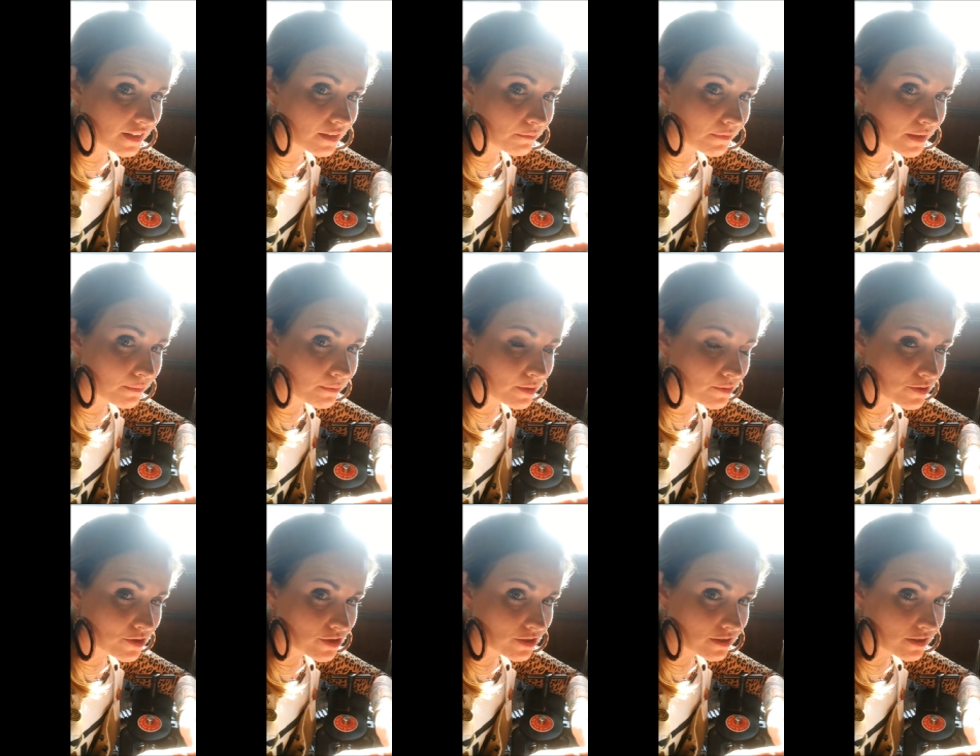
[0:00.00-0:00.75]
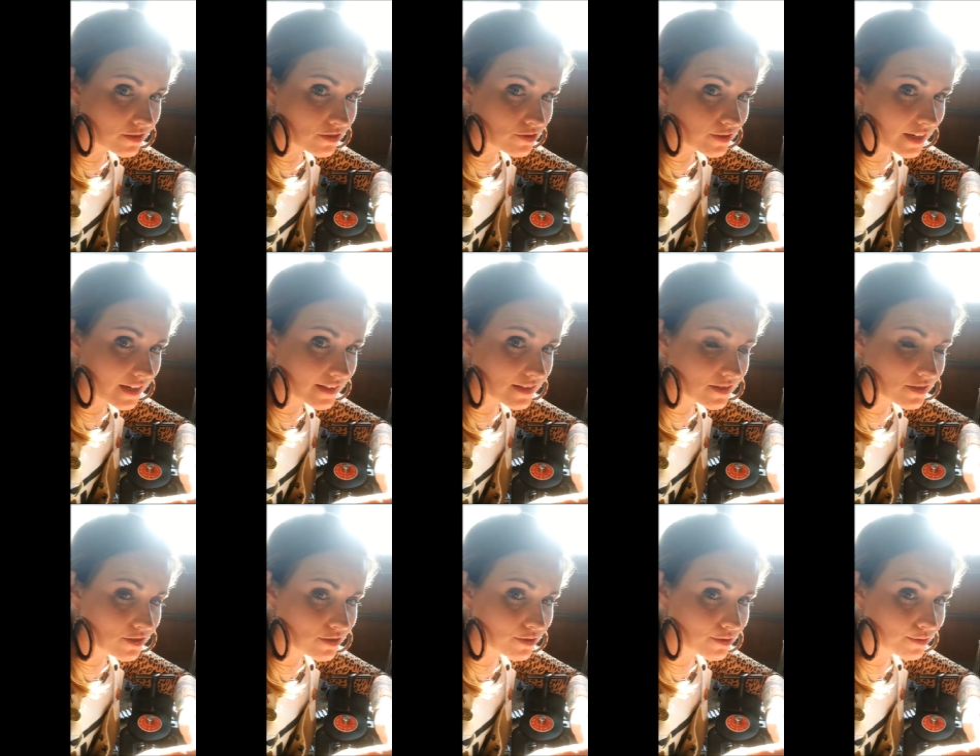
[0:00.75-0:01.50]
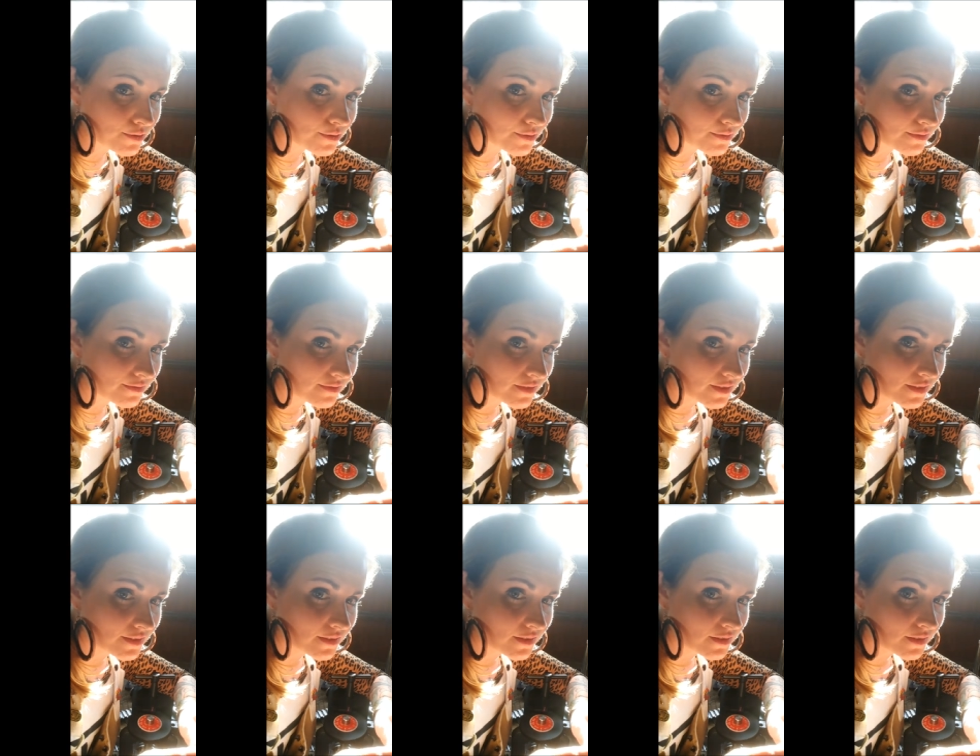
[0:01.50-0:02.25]
and maybe we shouldn't try to do
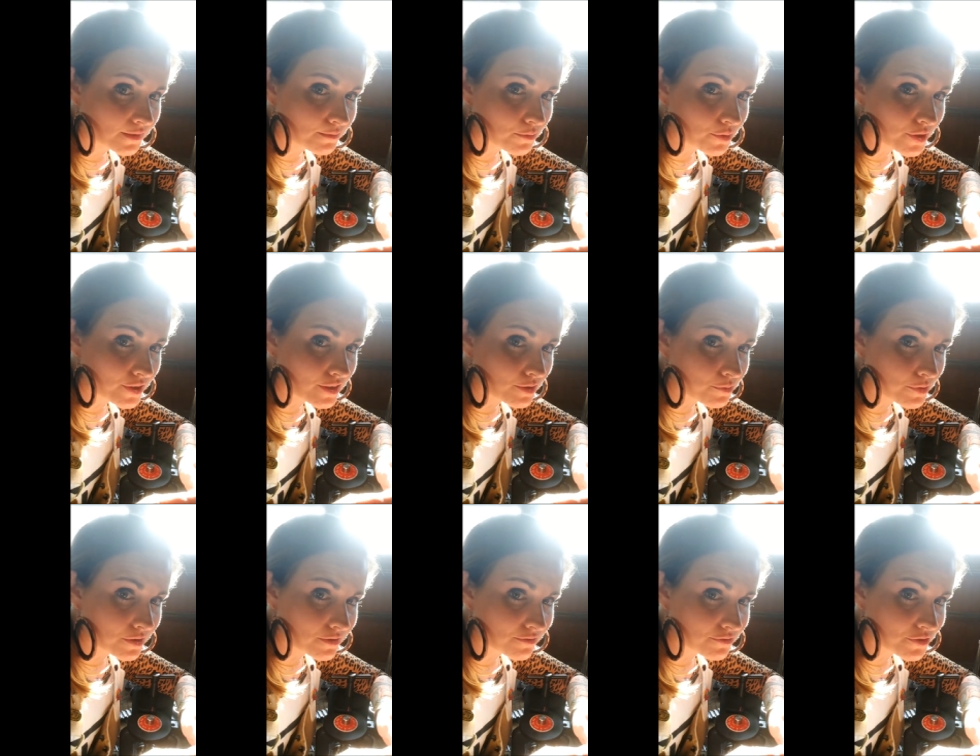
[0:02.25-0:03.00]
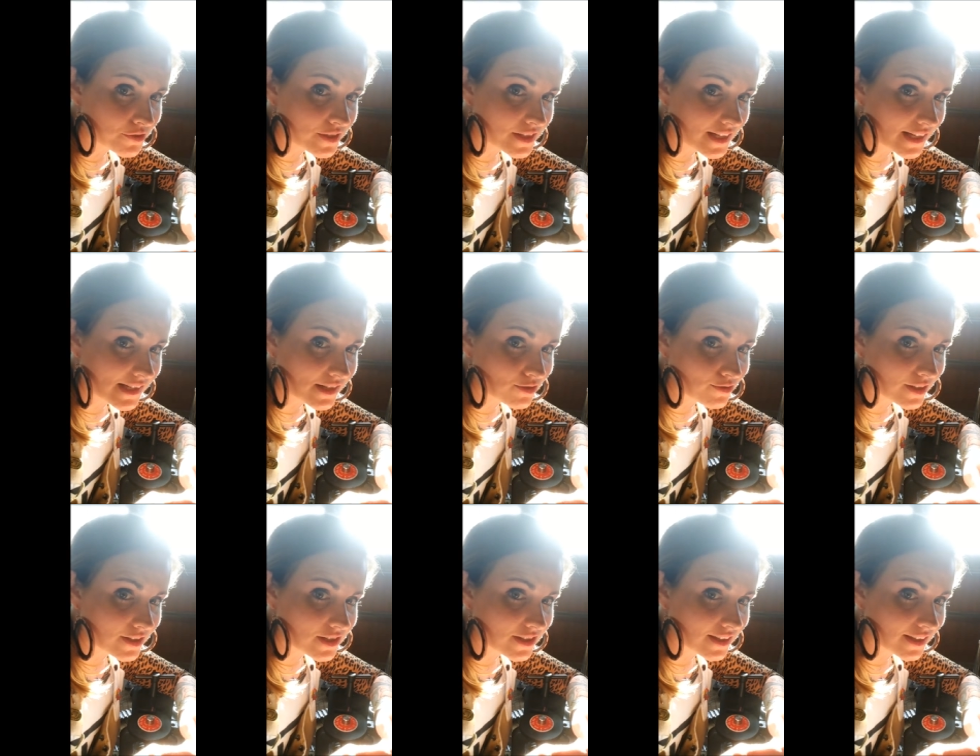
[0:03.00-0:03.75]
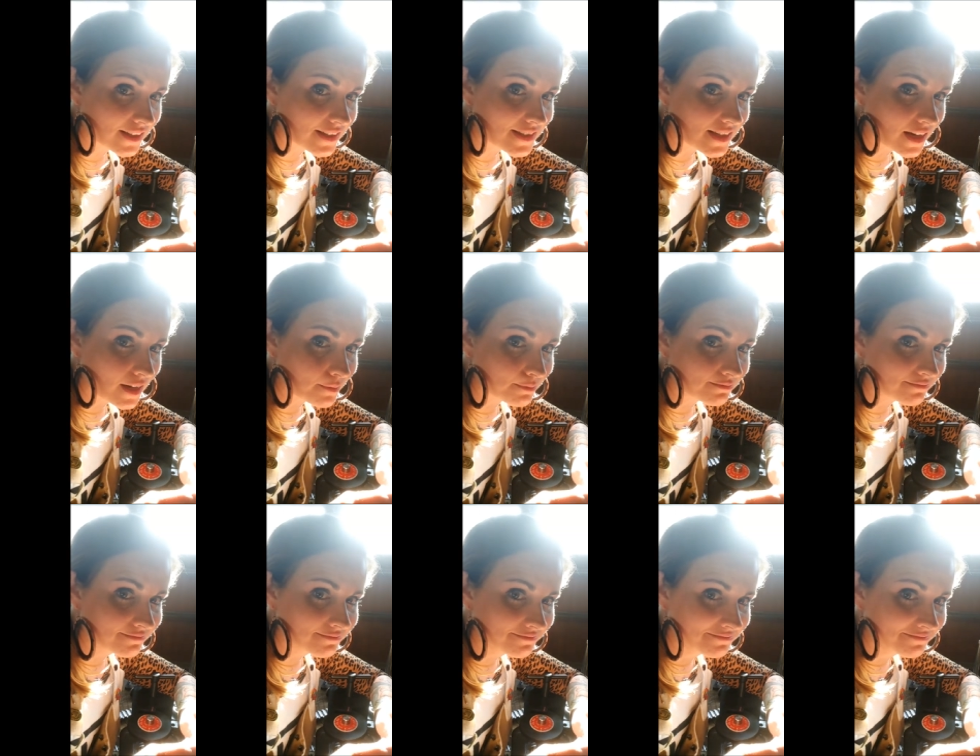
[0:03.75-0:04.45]
more than one full size stretching at a time.